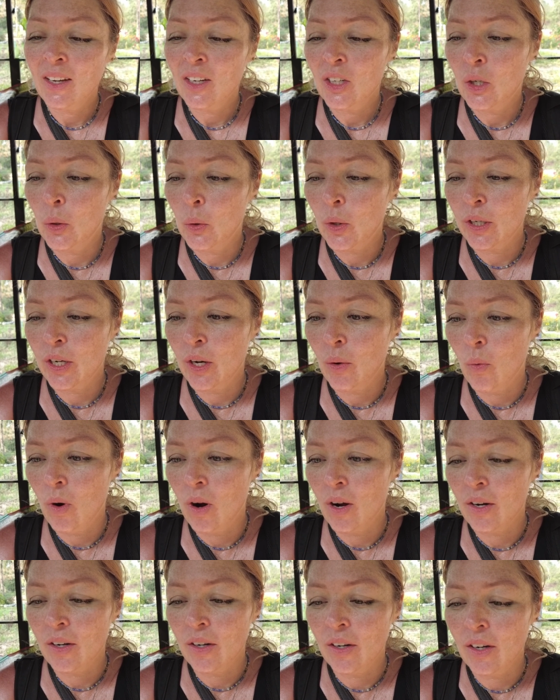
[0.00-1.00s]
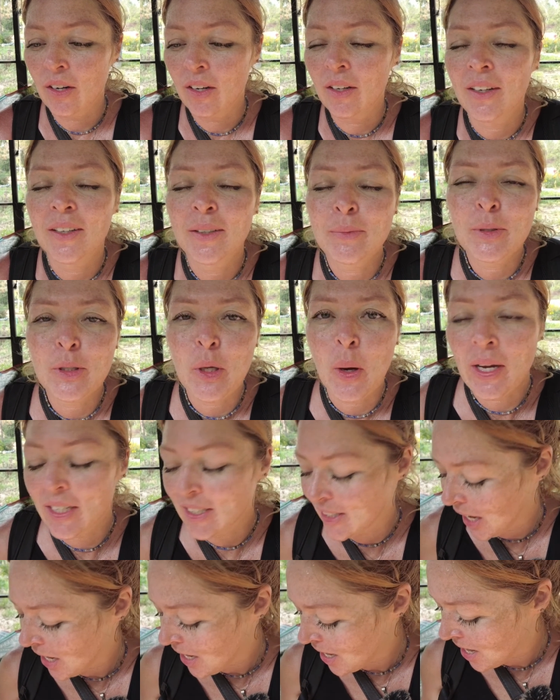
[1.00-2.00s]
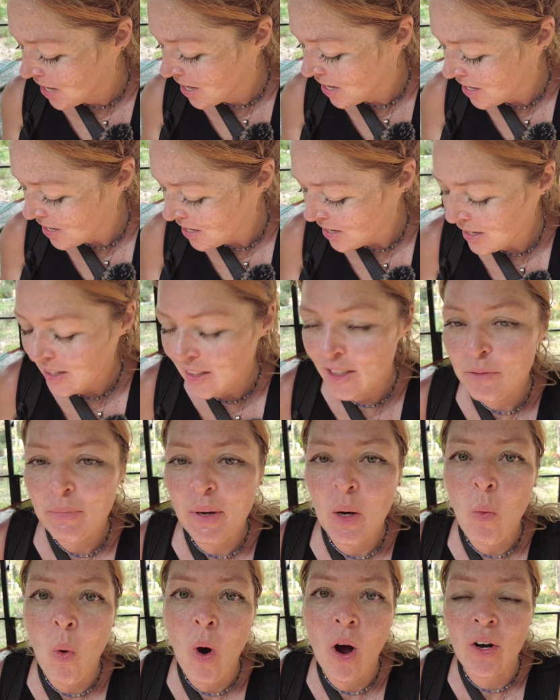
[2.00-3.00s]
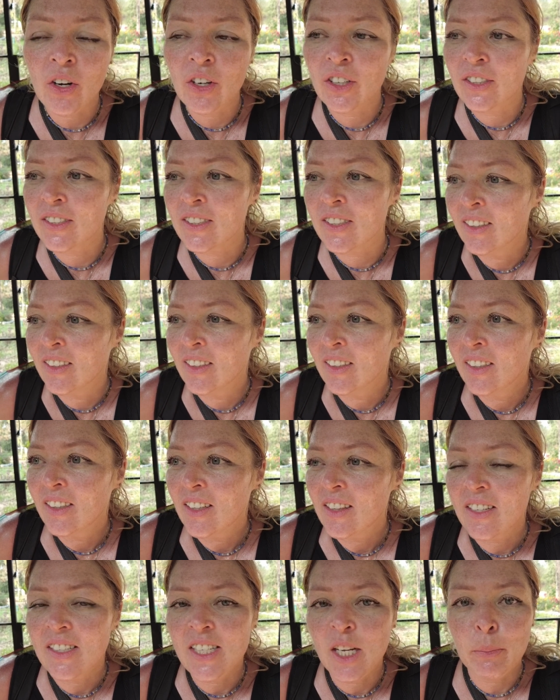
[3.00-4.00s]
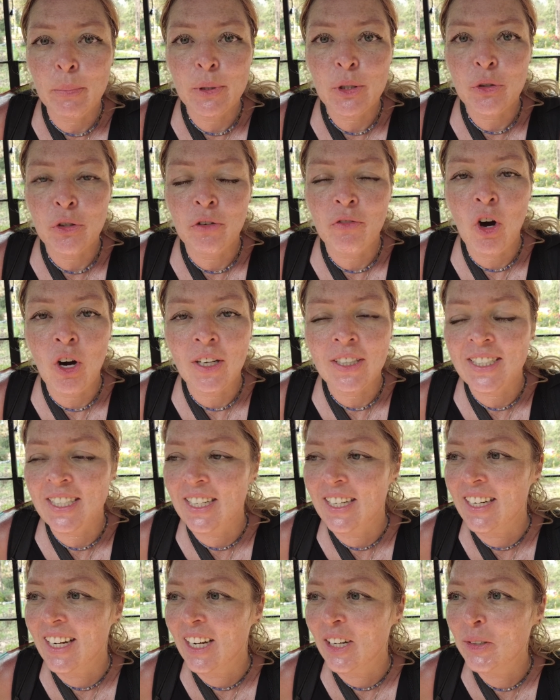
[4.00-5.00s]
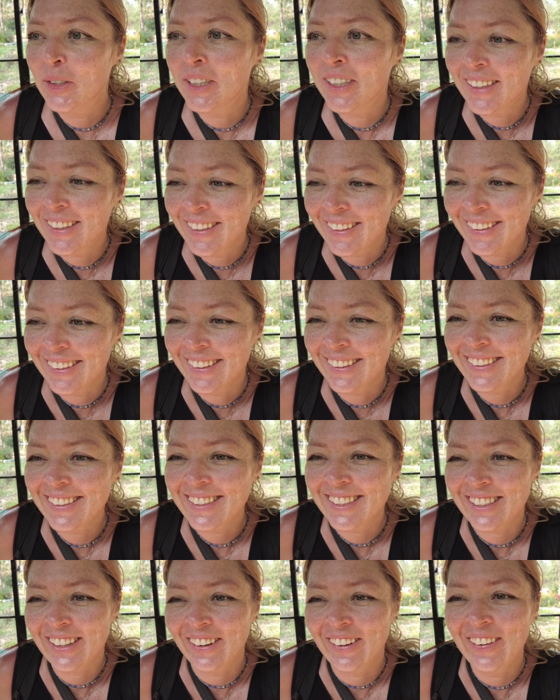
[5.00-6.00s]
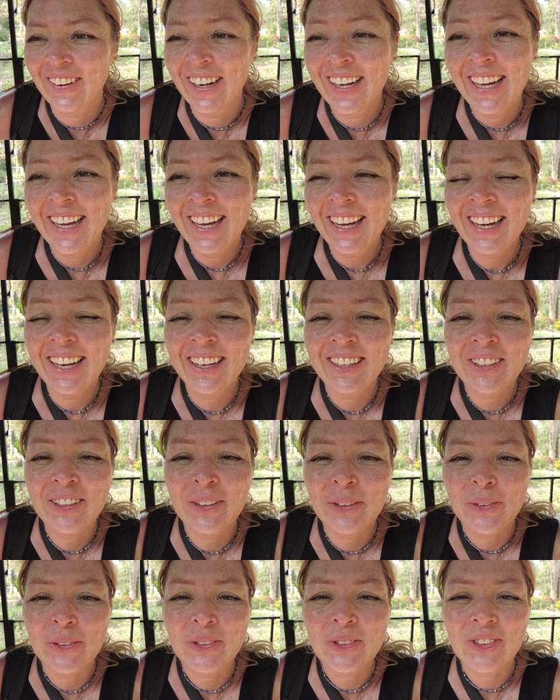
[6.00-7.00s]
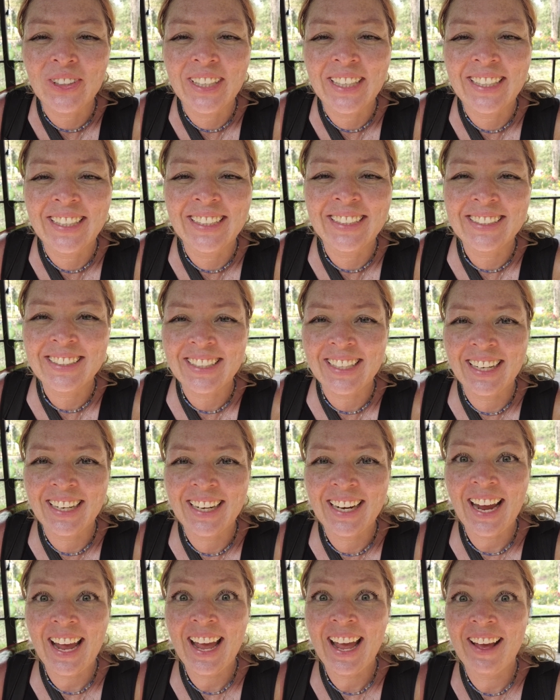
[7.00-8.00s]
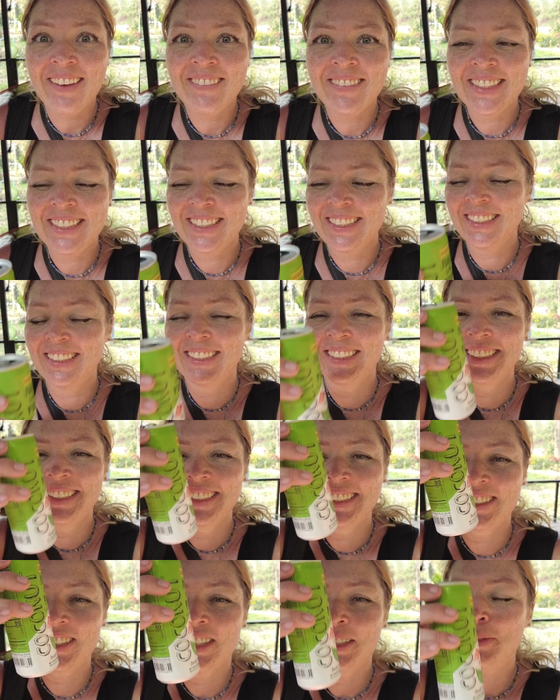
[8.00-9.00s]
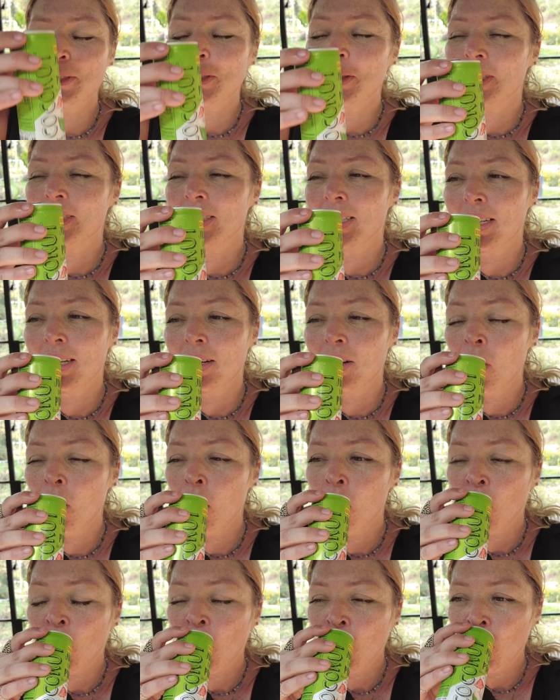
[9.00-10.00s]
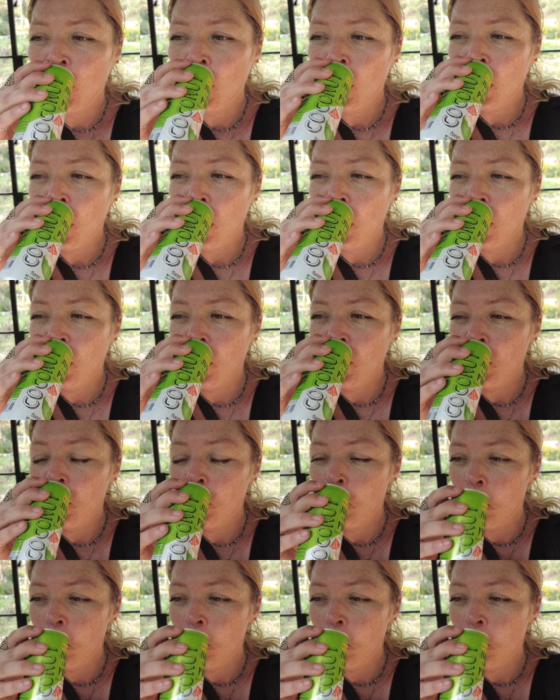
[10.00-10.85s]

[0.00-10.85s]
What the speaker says: coconut water. I'm so excited because my water is the temperature of hot tea now. So a cold drink is like heaven. Oh, I'm so excited. It